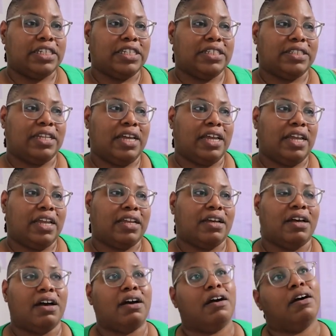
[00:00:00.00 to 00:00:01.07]
He's
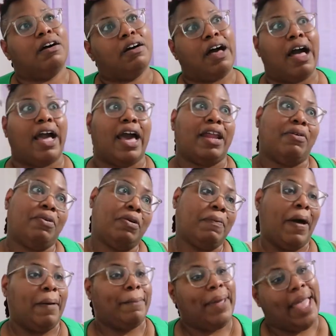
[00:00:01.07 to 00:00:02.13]
like, oh, I gotta wear my